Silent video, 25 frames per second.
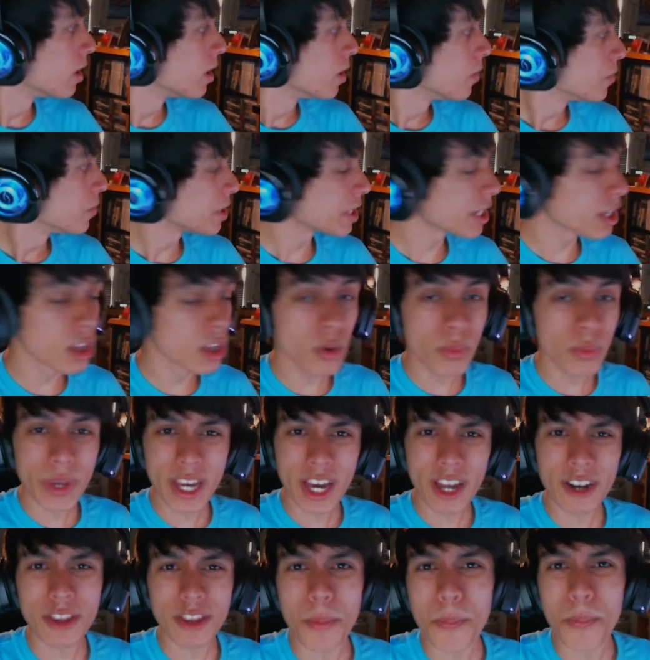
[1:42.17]
Take a look. We
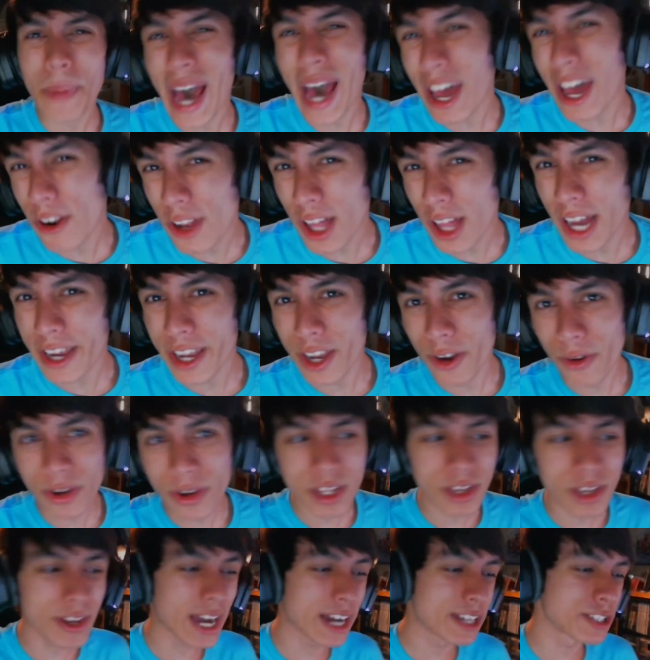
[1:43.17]
got the battle lock going. You
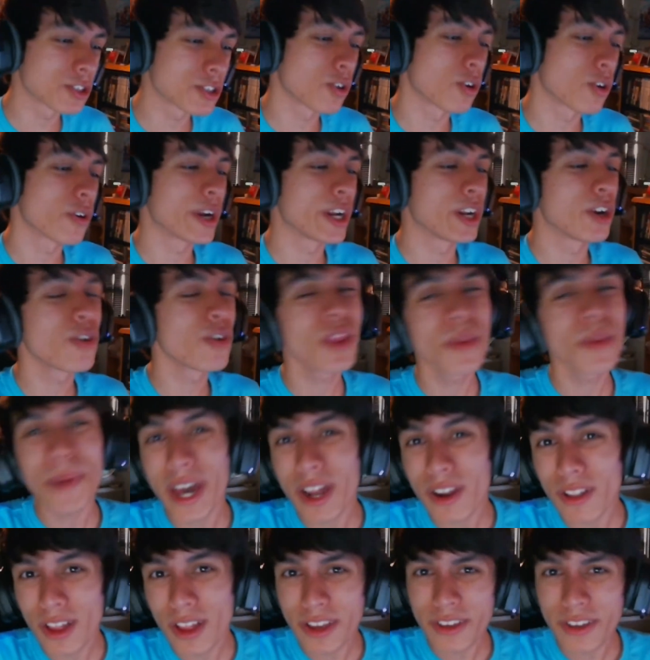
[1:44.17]
guys don't already know the
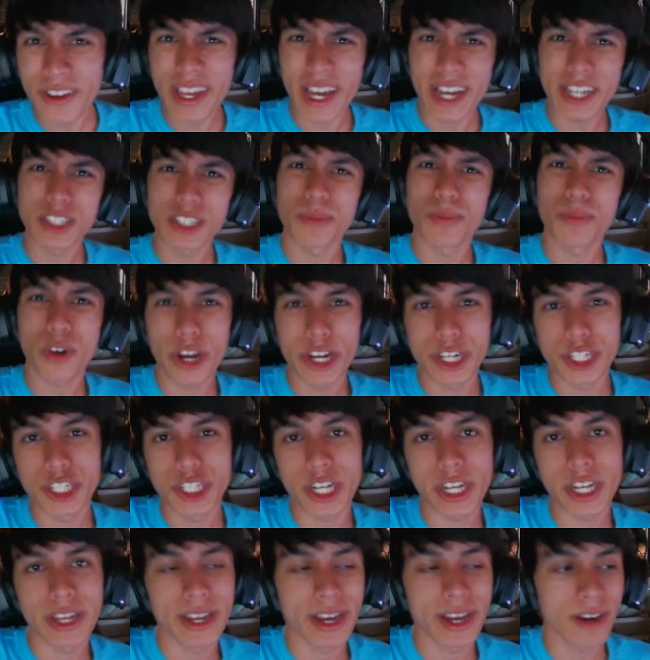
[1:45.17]
battle lock. You guys should probably
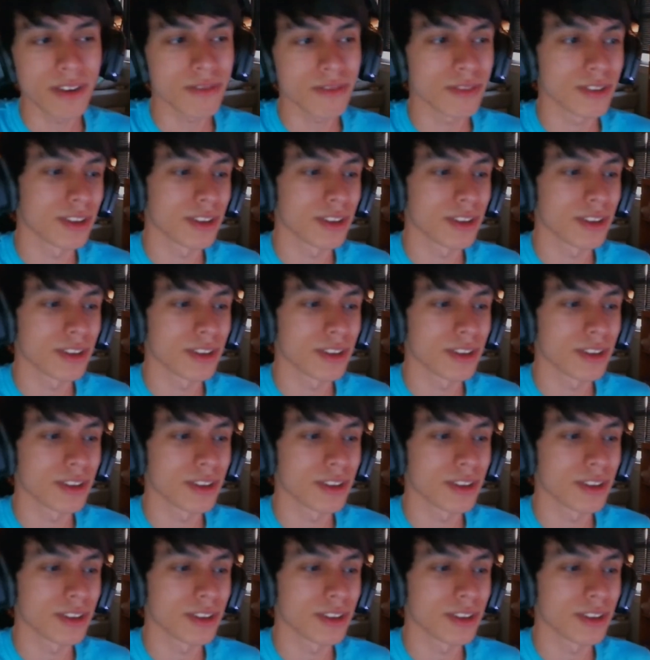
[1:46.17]
check it out.